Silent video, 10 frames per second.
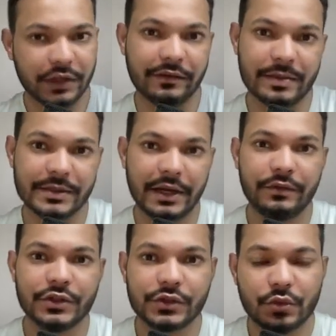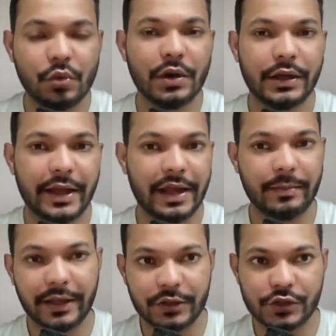on the website, which is Google Tag
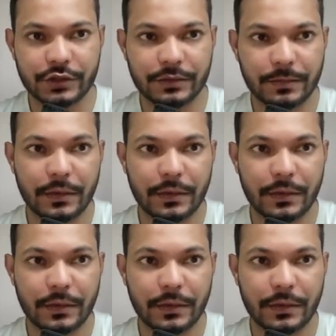Manager.